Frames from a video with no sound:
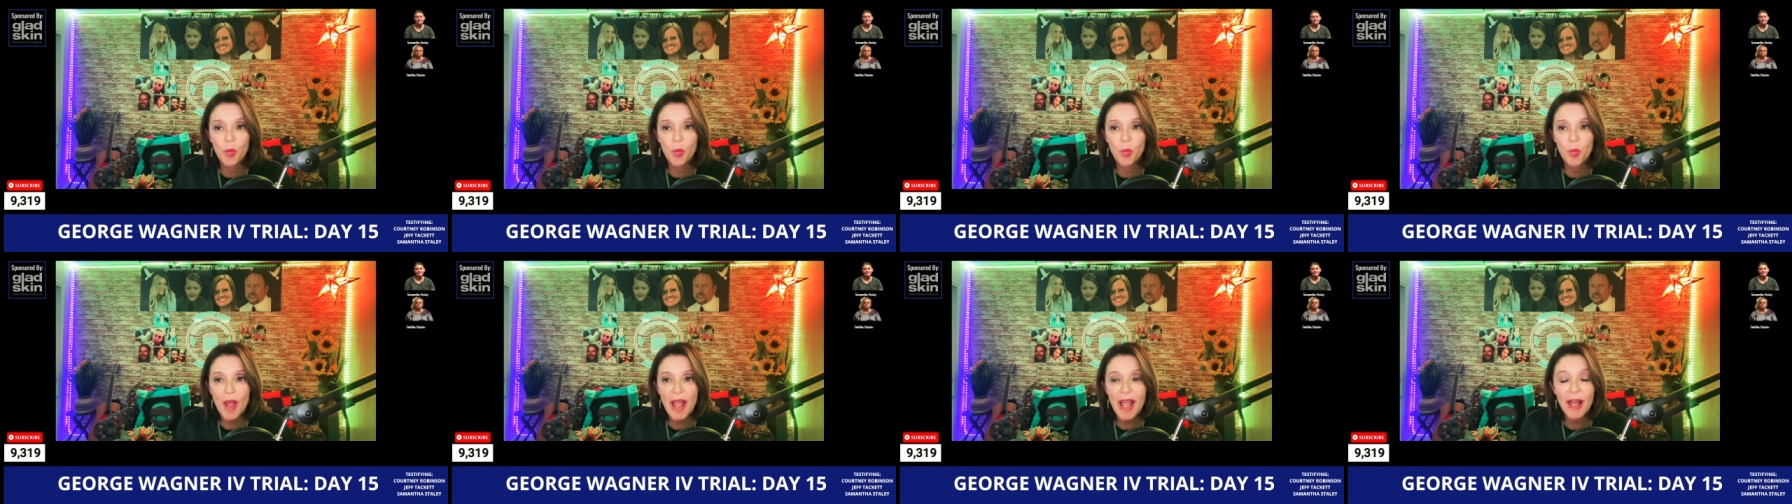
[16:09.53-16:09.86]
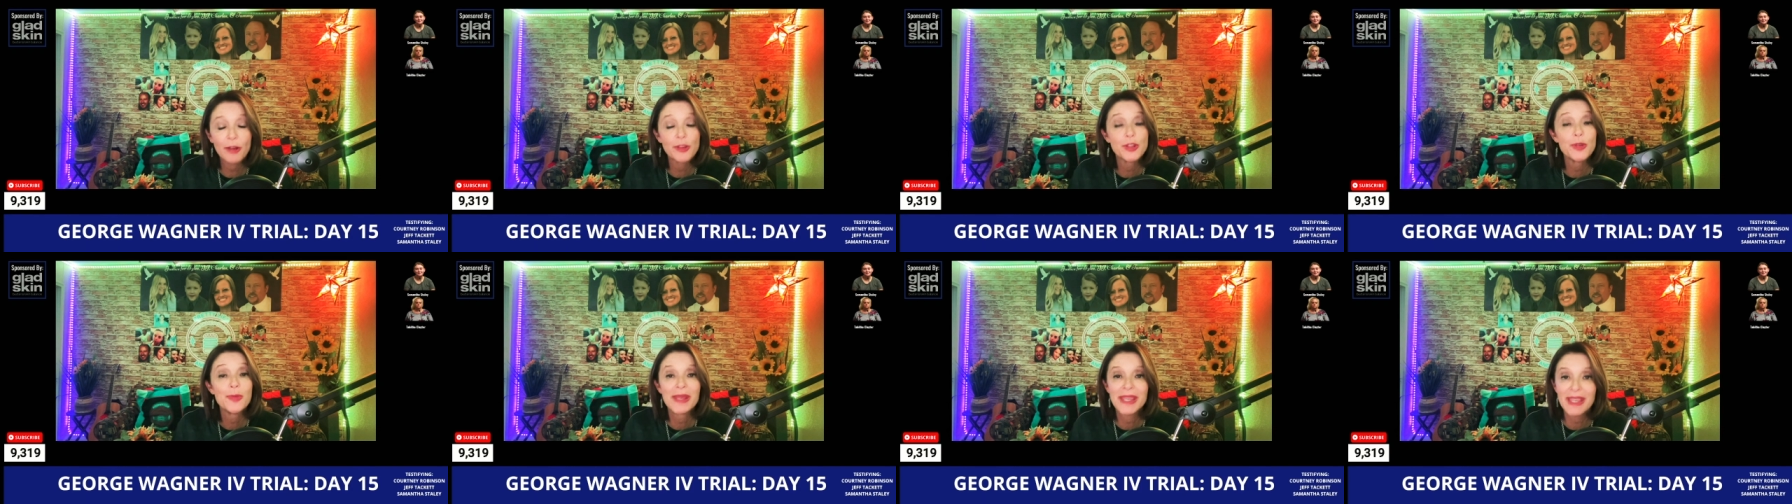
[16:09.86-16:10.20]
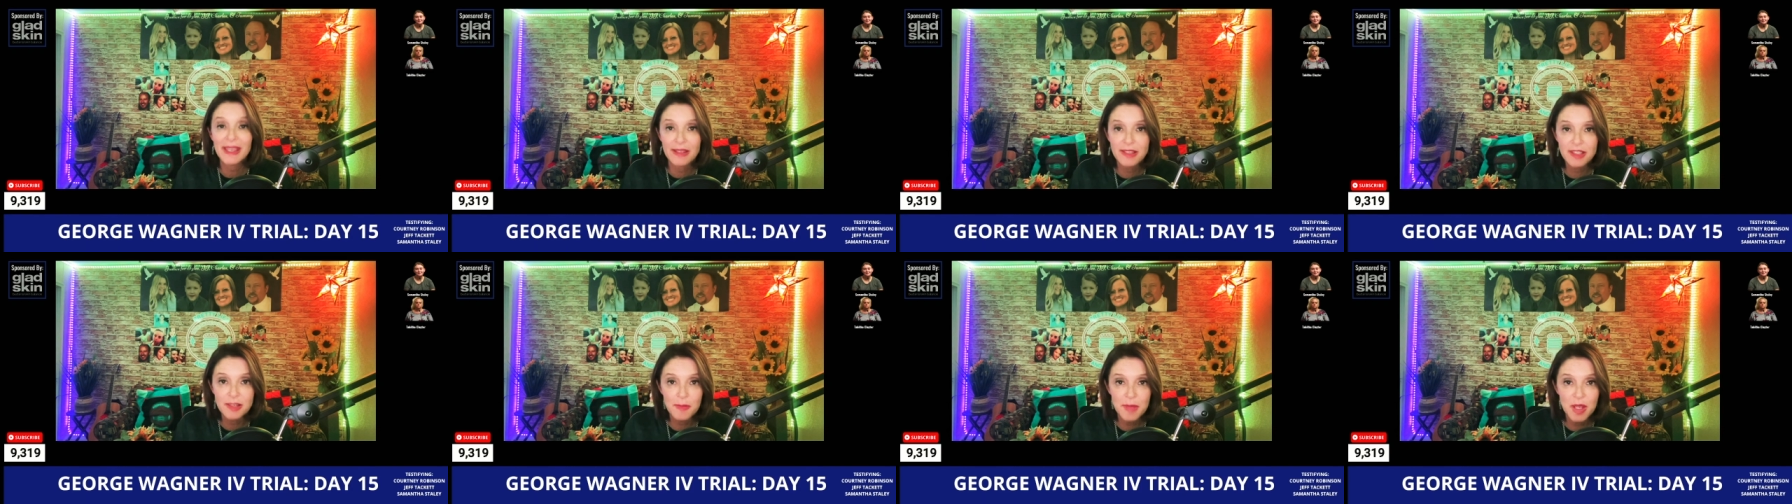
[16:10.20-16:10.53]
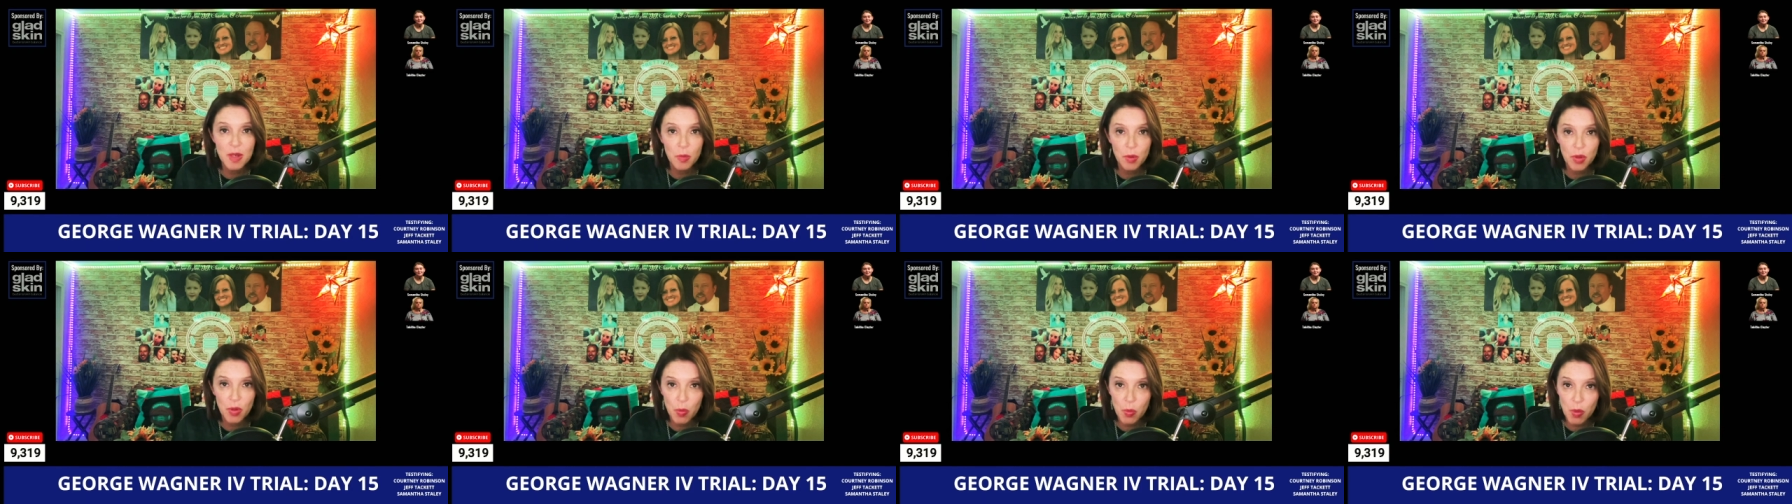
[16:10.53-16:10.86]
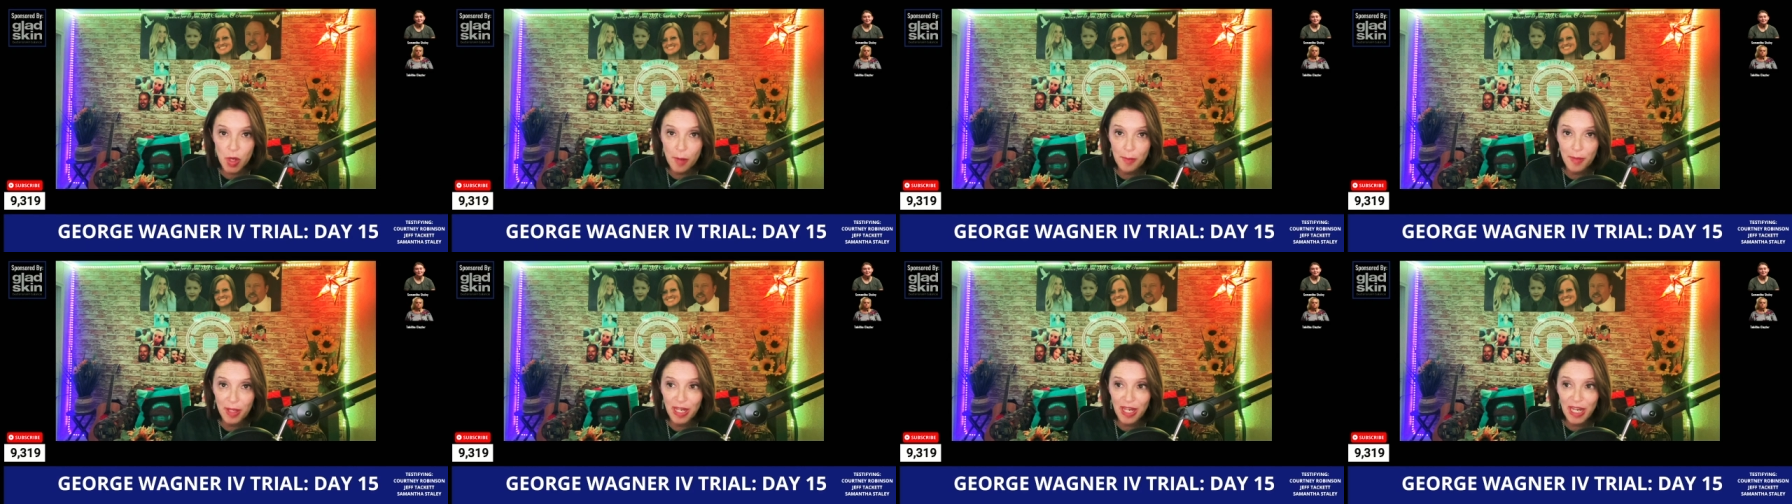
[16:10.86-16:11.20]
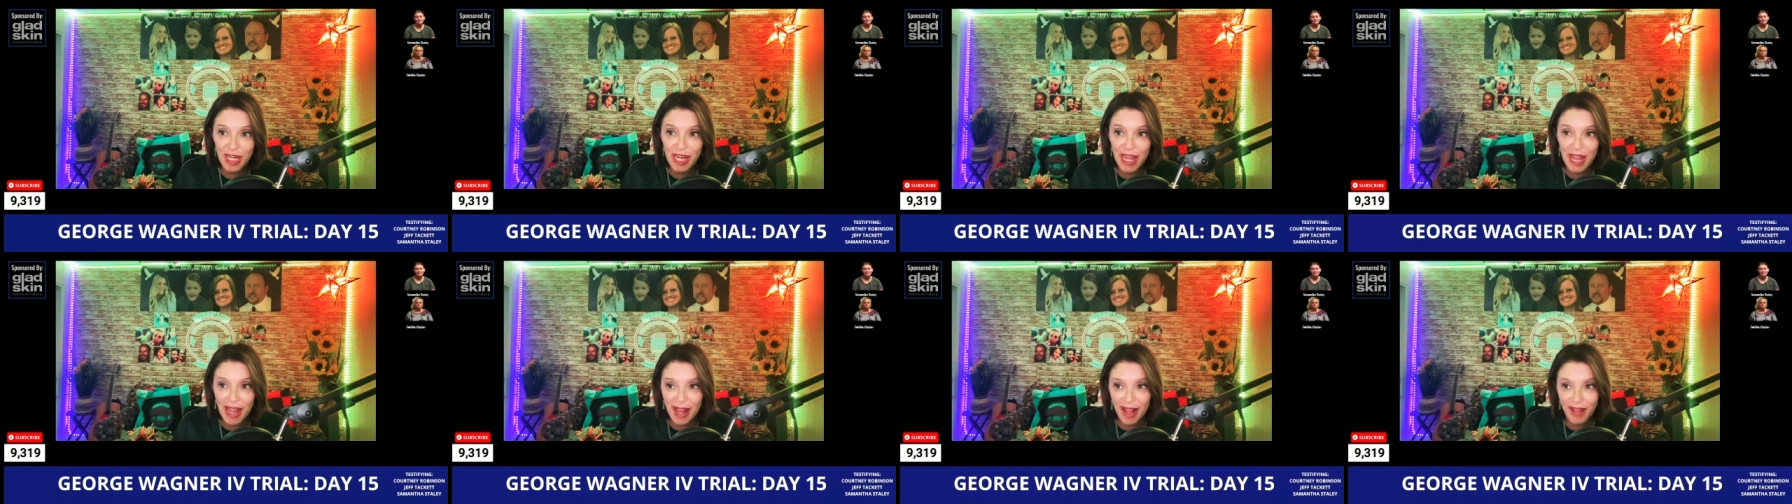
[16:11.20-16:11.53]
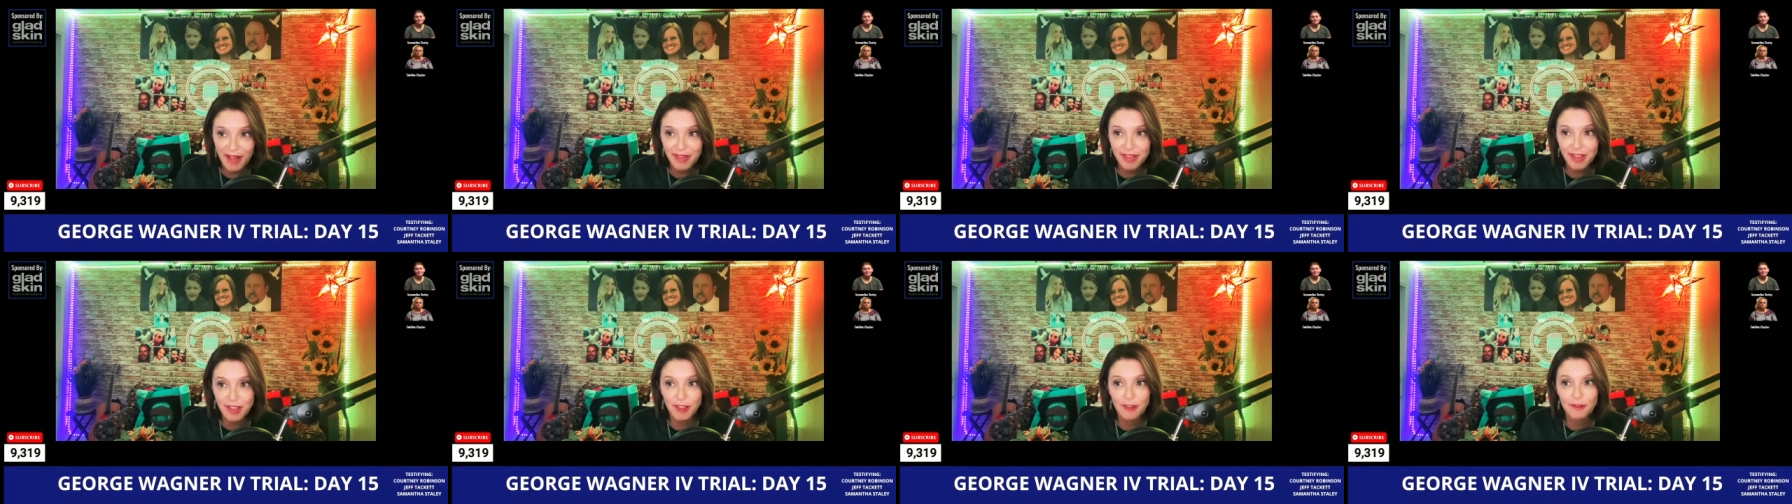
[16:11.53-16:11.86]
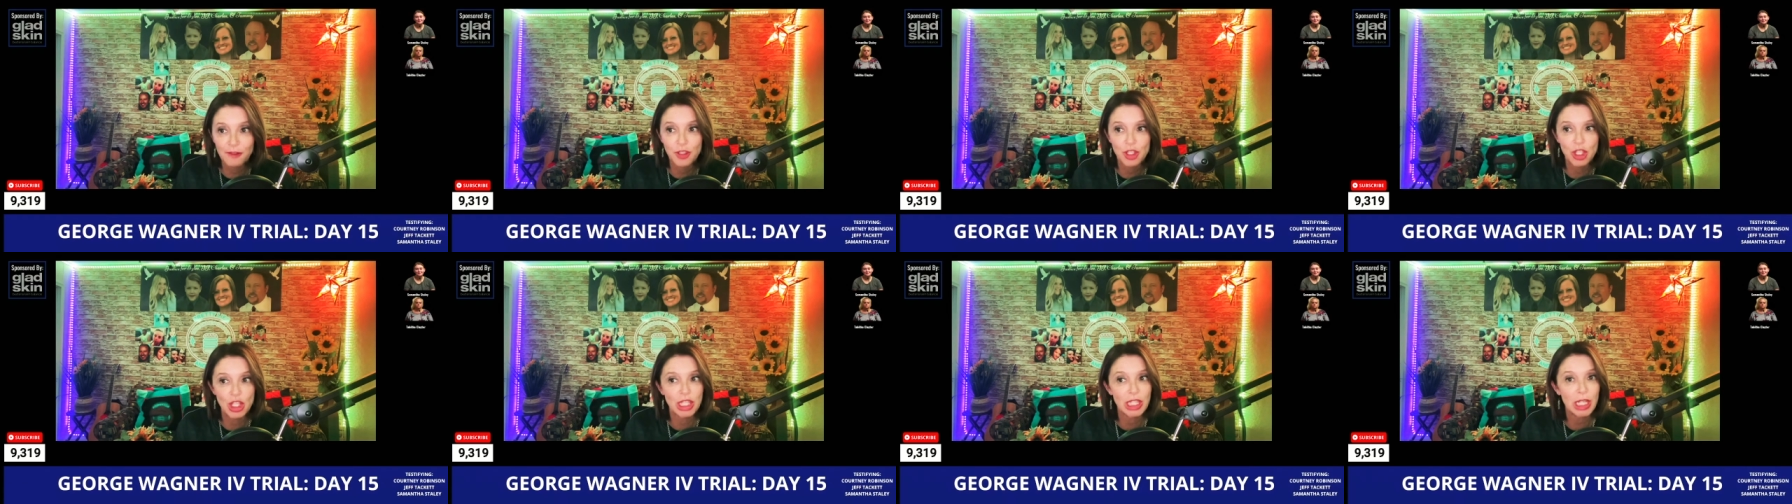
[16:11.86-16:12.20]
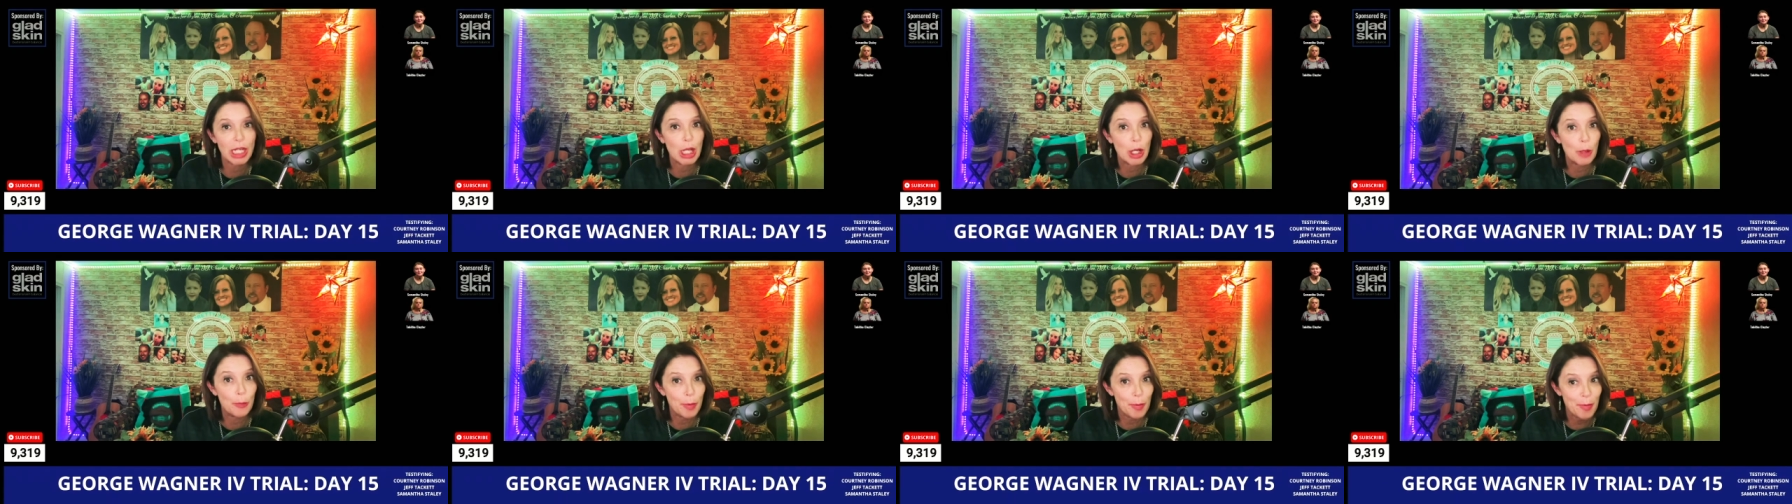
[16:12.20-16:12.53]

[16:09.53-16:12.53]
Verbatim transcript: how to be intimate with a woman and asked if she could help him